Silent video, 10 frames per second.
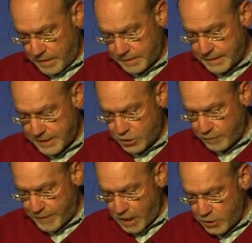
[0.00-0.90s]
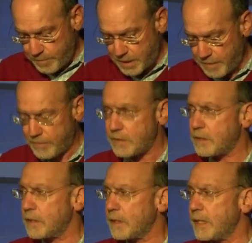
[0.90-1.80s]
This initial volume
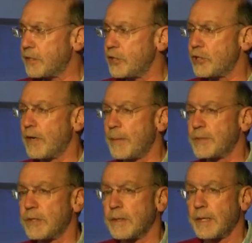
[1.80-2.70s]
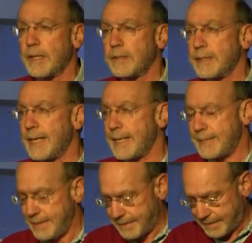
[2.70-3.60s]
covers Kissinger up to, to
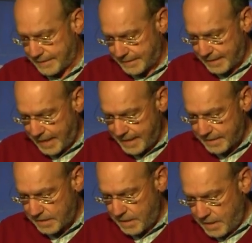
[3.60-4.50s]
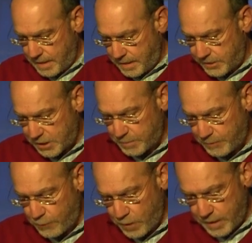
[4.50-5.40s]
1968, uh, just
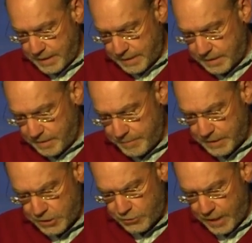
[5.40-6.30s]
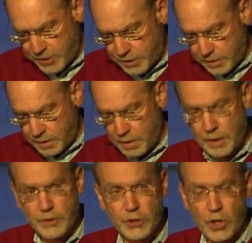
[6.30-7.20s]
before the Nixon administration
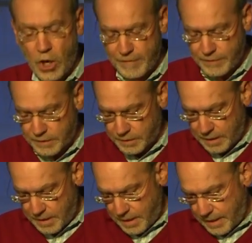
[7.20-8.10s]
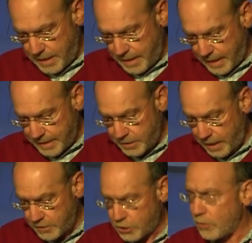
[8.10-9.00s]
took office, uh, and,
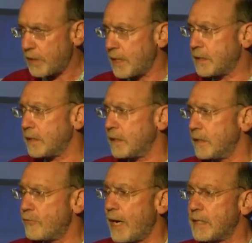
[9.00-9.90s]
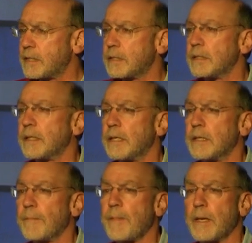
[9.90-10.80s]
and so doesn't address
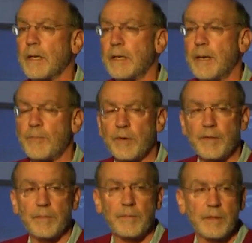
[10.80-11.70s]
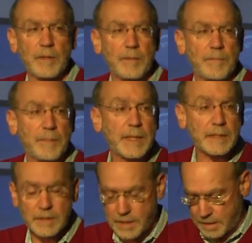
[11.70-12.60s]
number of the, the
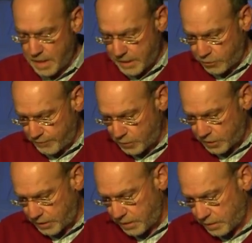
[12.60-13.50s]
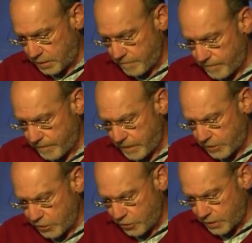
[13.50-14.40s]
biggest controversies of
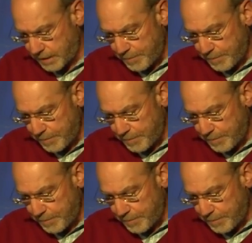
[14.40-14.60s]
Kissinger's